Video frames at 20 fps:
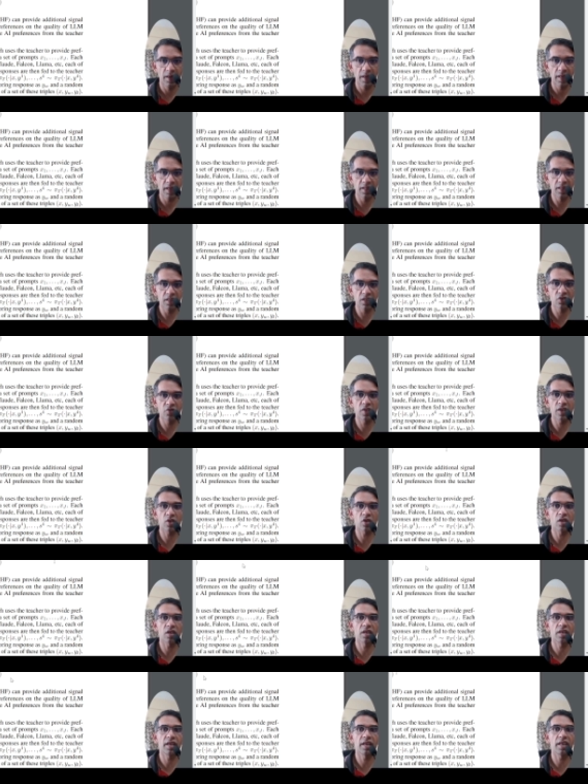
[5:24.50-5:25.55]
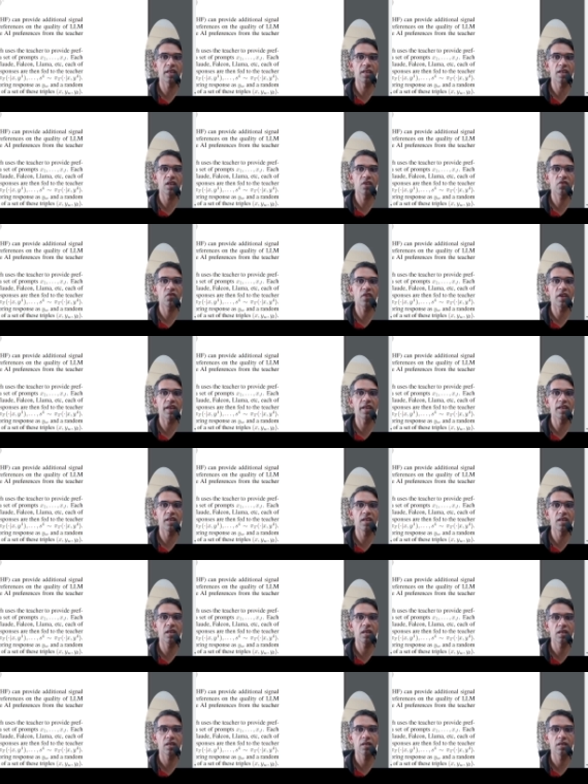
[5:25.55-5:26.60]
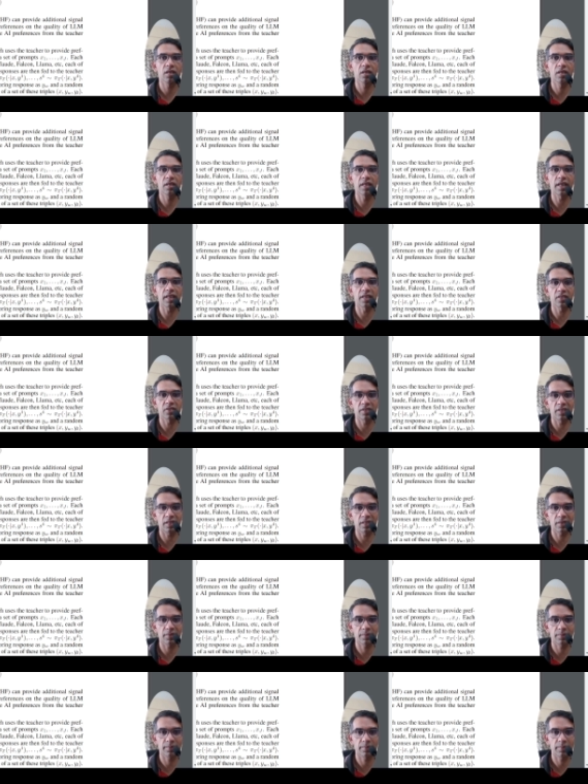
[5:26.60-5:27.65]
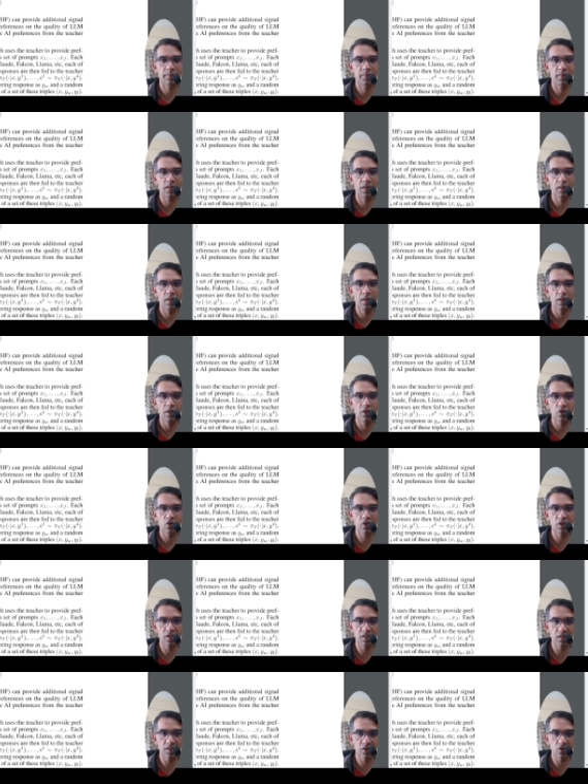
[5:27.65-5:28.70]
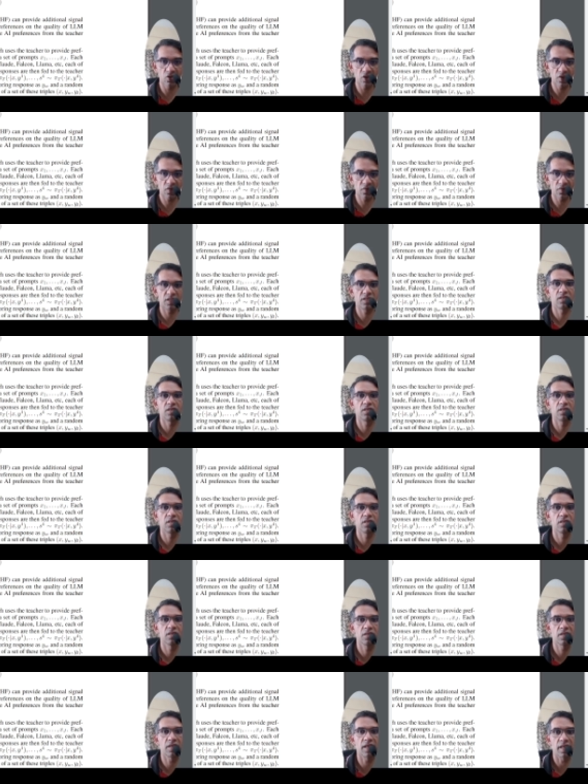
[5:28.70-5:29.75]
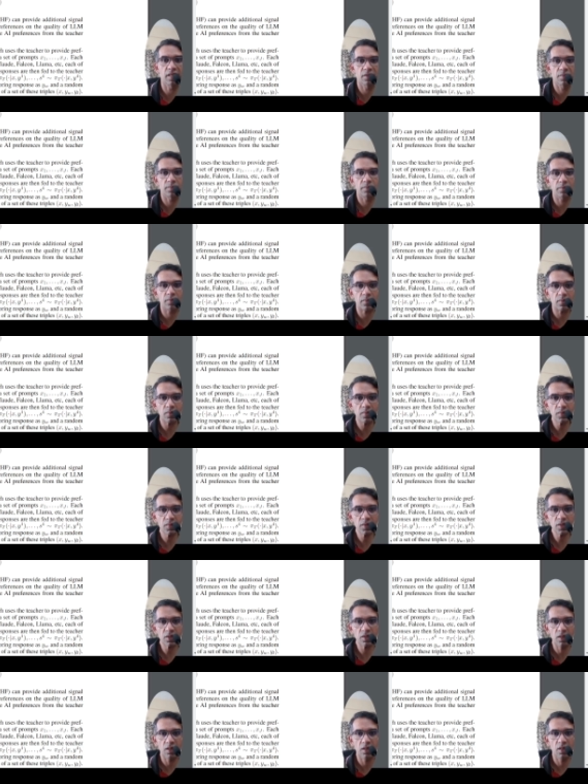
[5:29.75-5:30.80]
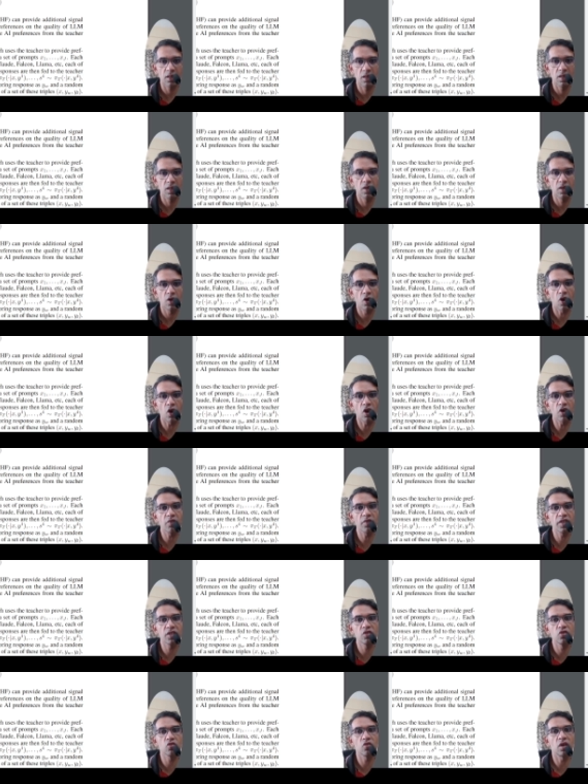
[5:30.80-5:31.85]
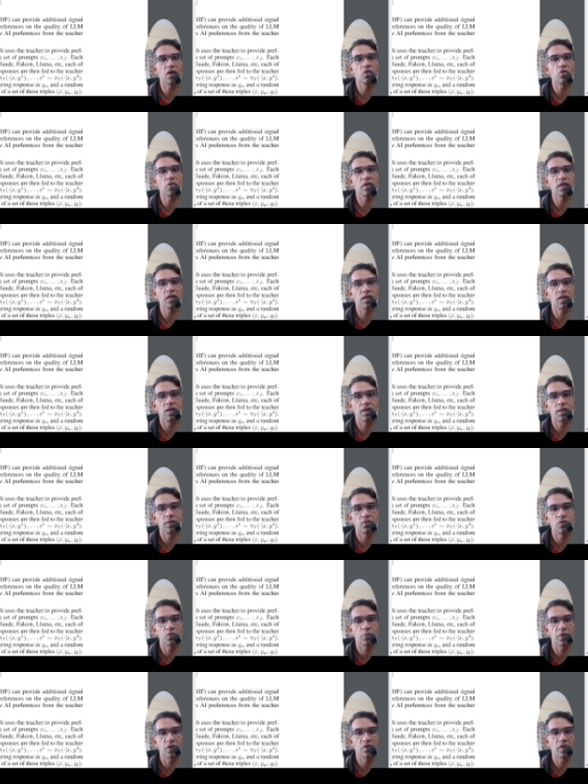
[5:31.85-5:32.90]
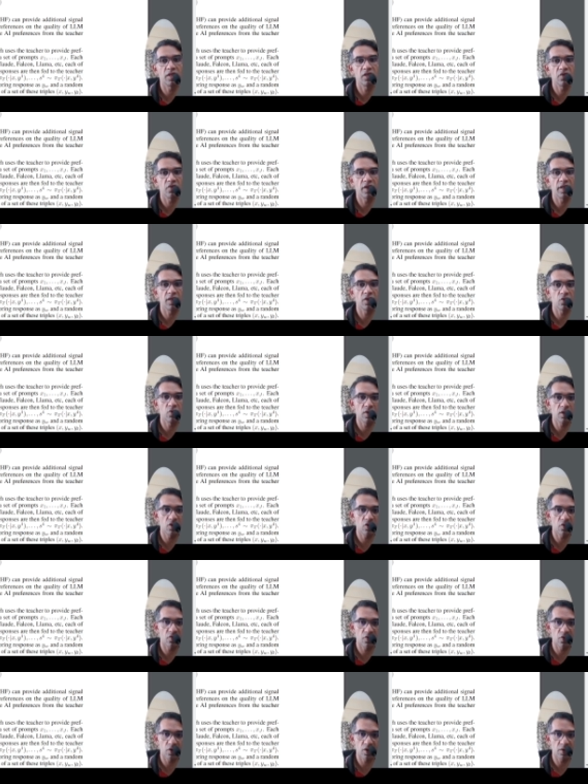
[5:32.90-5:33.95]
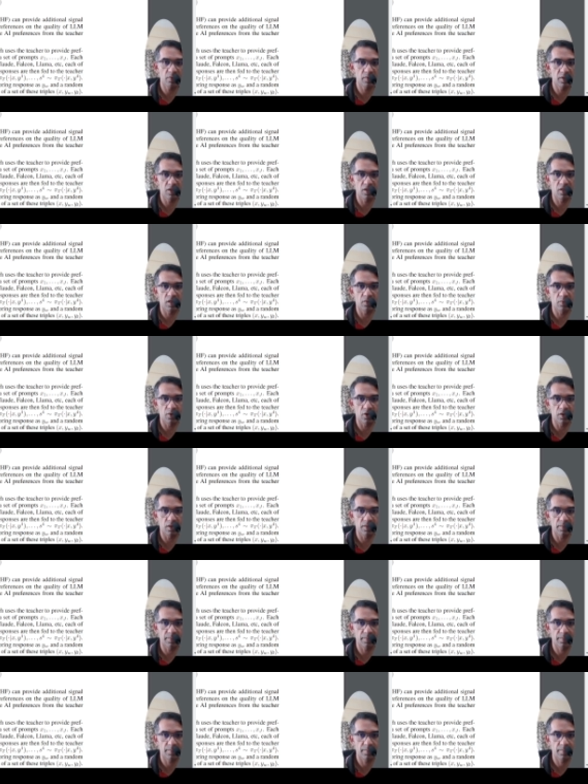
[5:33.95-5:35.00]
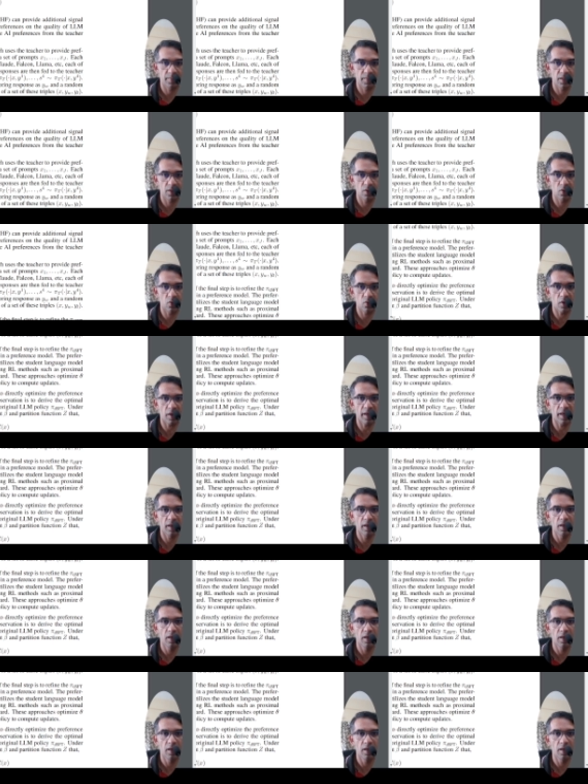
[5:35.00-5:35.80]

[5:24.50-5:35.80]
In this way, you are creating a final dataset. So this is your first stage on which you are doing uh, supervised fine tuning of your Mistral model. Okay.